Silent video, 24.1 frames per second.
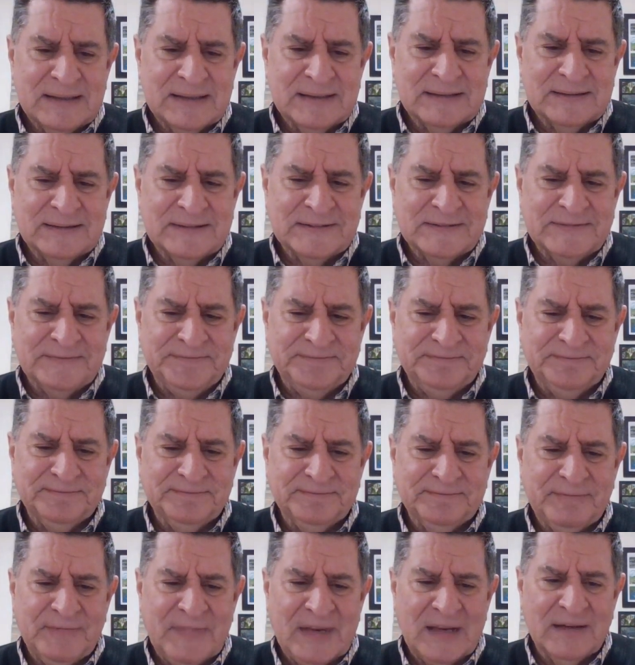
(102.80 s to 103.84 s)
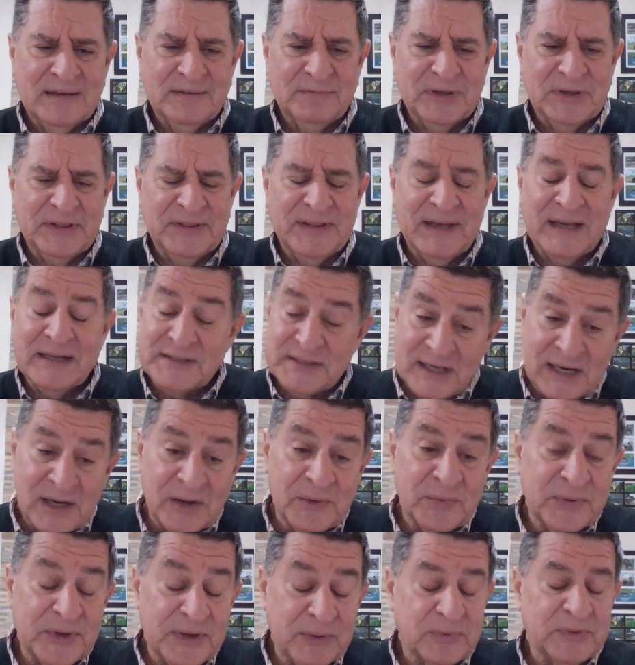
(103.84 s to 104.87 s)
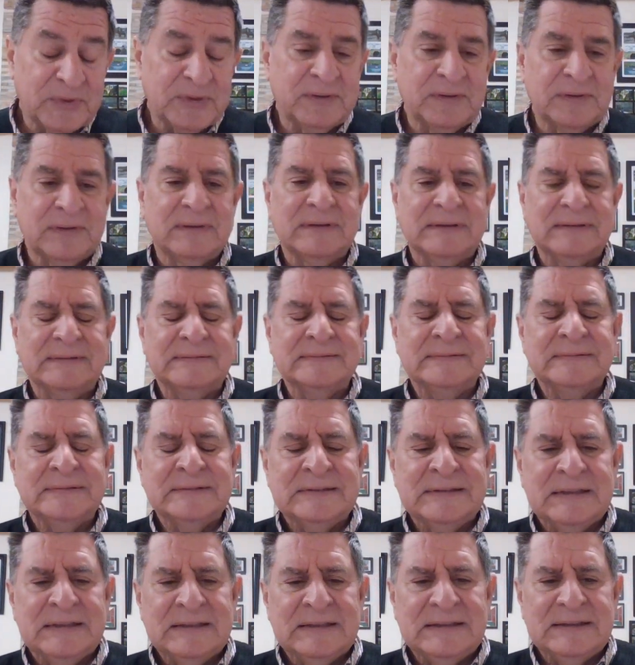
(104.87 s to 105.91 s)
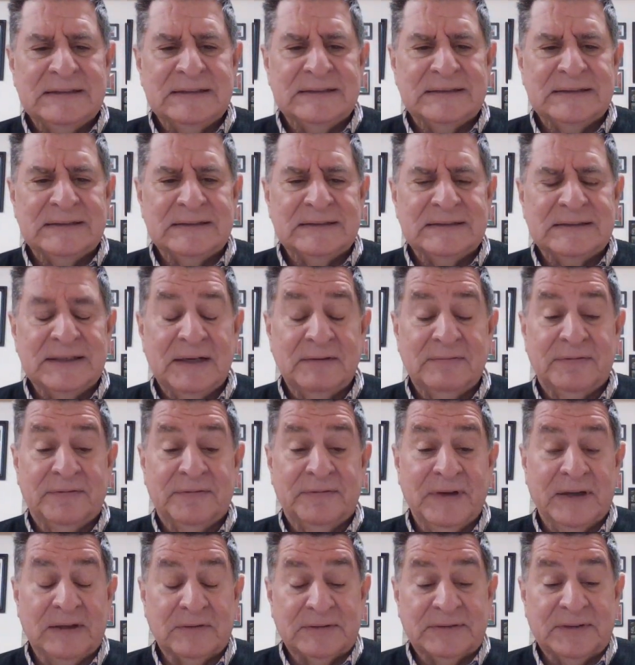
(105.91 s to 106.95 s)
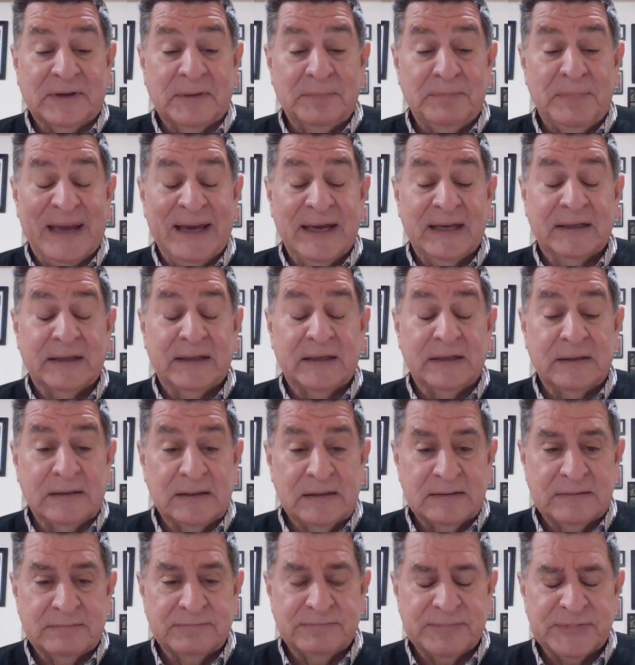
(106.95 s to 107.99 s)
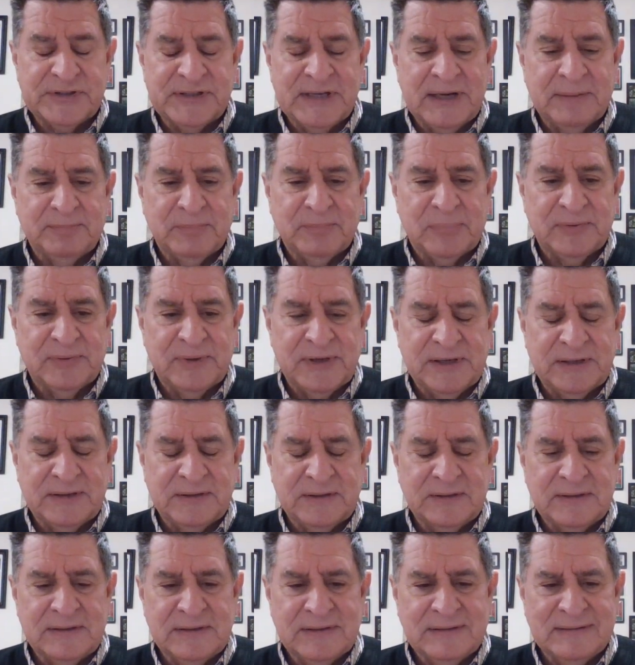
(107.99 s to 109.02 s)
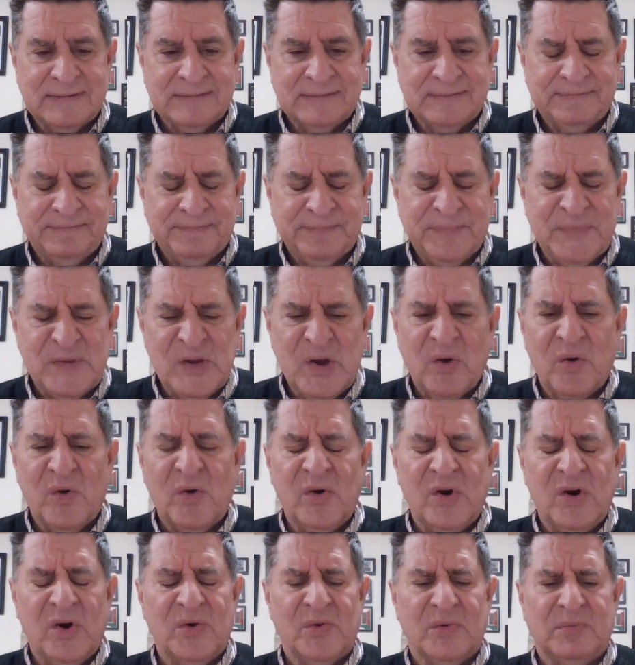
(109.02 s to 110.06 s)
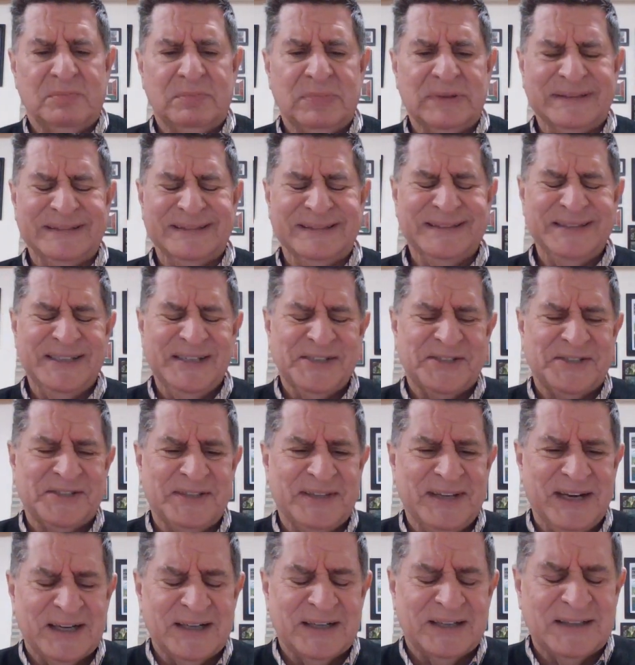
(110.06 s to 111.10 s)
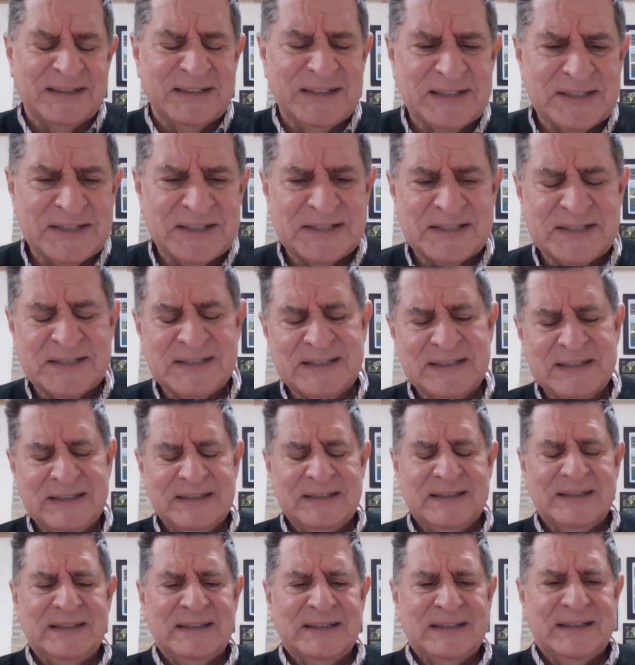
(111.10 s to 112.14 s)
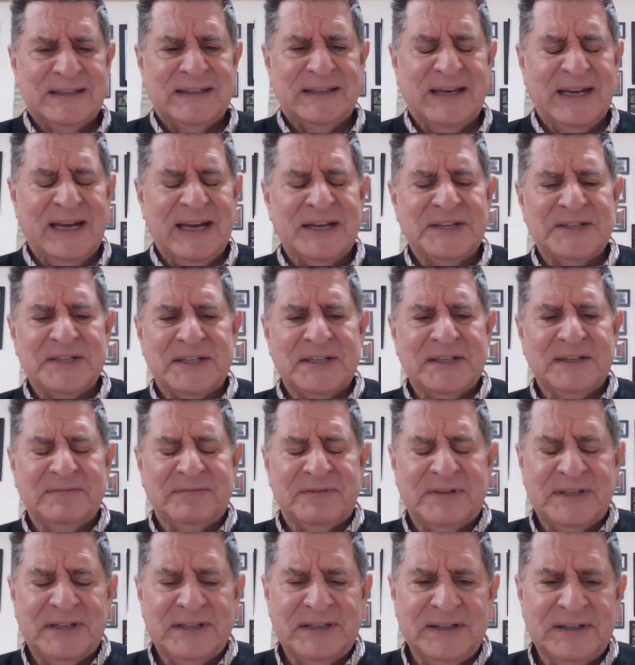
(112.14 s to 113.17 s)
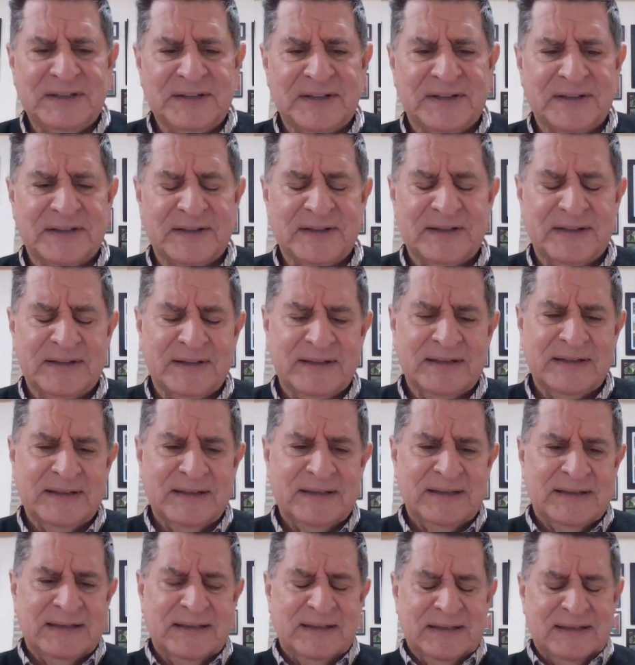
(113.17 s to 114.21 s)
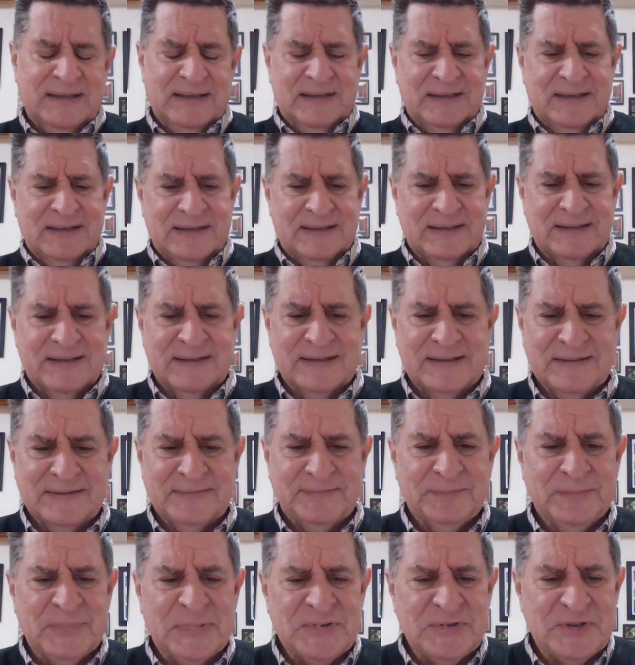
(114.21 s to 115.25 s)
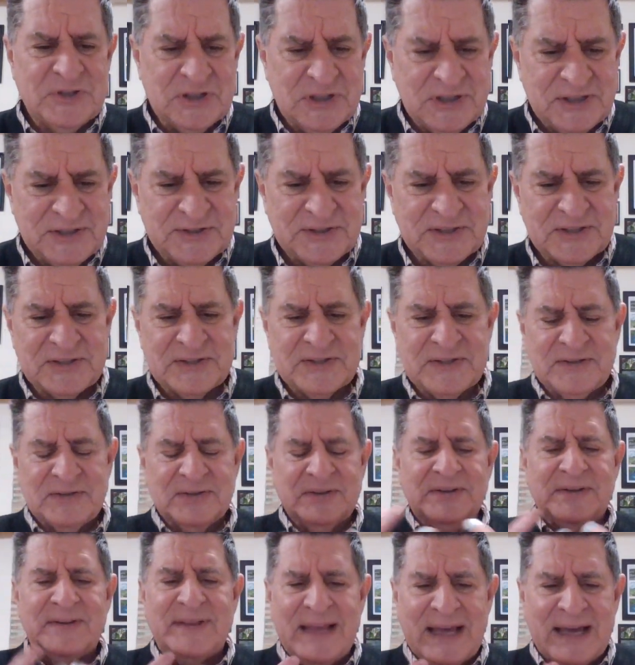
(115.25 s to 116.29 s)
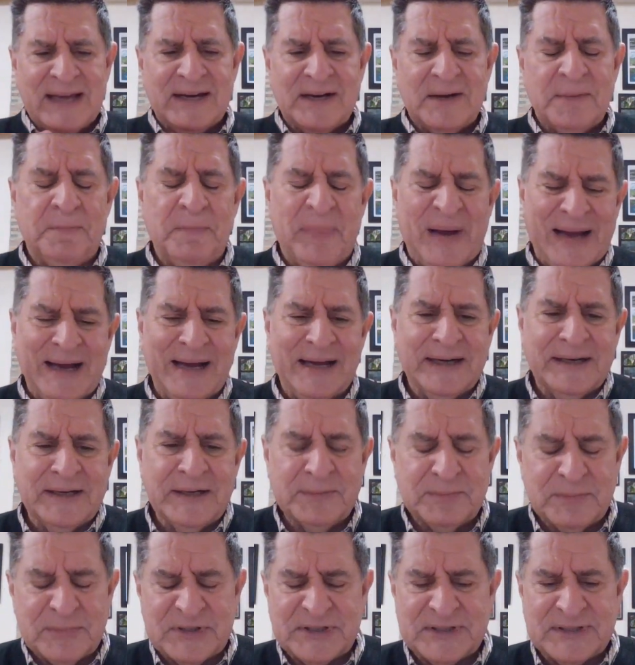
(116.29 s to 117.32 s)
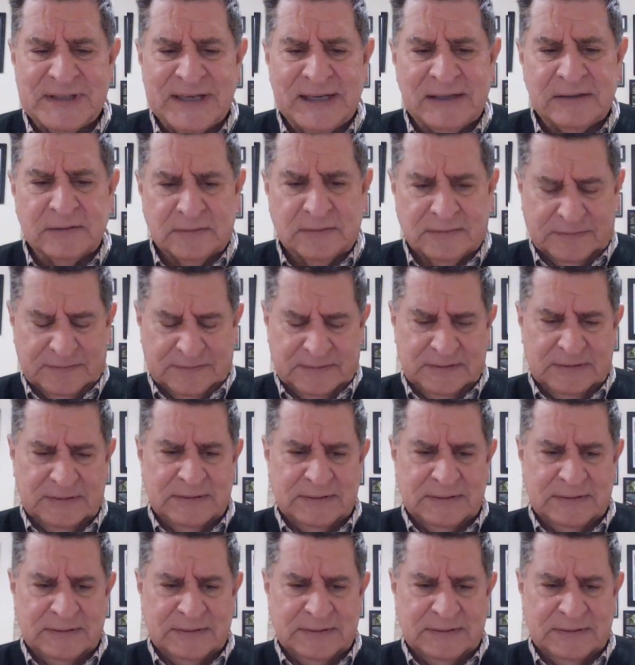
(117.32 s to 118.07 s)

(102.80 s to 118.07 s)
but that's how we would have felt, abandoned, separated, no hope, just darkness, gnashing of teeth. But Jesus took that upon himself.